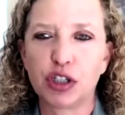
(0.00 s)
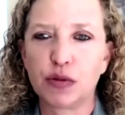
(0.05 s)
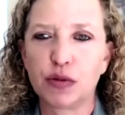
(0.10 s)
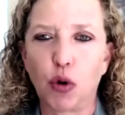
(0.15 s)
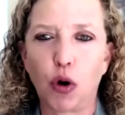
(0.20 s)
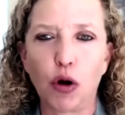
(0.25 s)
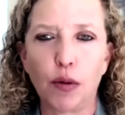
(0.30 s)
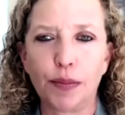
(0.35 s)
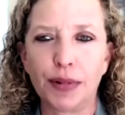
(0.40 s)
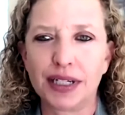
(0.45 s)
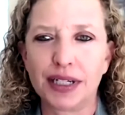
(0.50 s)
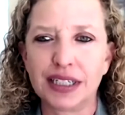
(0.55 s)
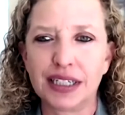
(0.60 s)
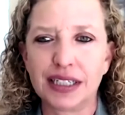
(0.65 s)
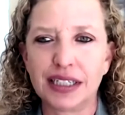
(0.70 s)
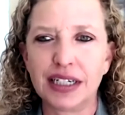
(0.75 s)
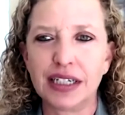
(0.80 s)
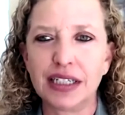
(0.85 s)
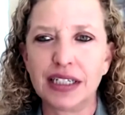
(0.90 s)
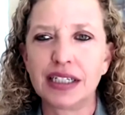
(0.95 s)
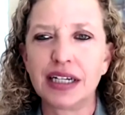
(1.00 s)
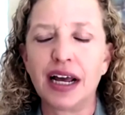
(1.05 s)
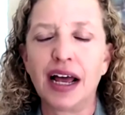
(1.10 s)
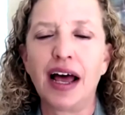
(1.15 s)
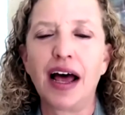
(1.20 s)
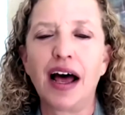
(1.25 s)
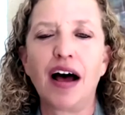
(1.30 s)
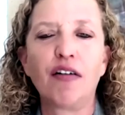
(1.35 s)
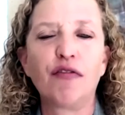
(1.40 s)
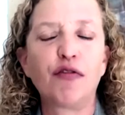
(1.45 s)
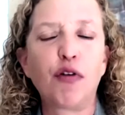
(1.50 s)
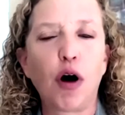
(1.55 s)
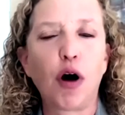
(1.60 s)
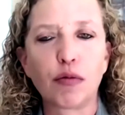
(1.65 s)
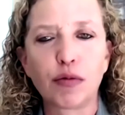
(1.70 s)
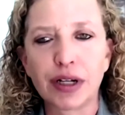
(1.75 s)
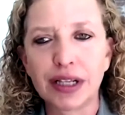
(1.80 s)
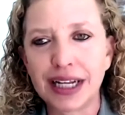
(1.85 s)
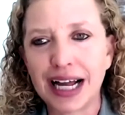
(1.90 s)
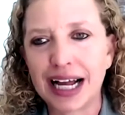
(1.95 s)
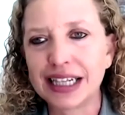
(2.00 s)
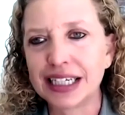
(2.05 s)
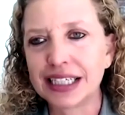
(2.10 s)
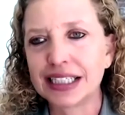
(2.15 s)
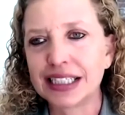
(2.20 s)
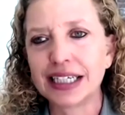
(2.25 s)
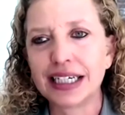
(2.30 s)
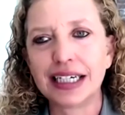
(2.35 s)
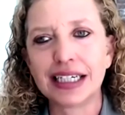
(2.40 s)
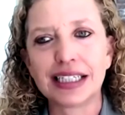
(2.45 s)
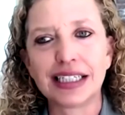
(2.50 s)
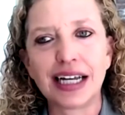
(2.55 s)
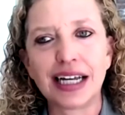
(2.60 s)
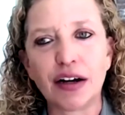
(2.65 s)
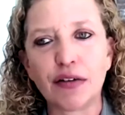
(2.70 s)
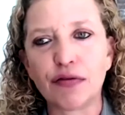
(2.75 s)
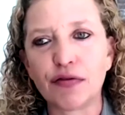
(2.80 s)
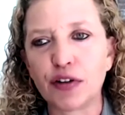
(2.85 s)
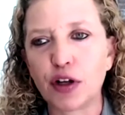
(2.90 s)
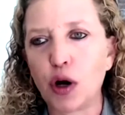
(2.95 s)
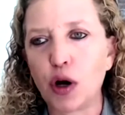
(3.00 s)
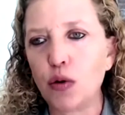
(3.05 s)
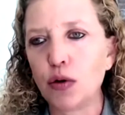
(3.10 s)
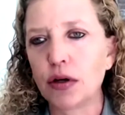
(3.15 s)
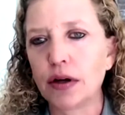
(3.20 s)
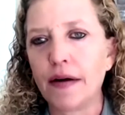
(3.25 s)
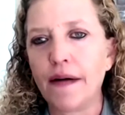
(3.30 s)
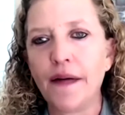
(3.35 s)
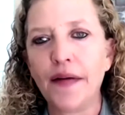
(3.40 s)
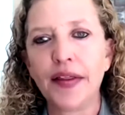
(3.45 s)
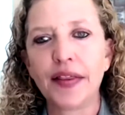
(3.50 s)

small businesses have fought relentlessly to stay afloat.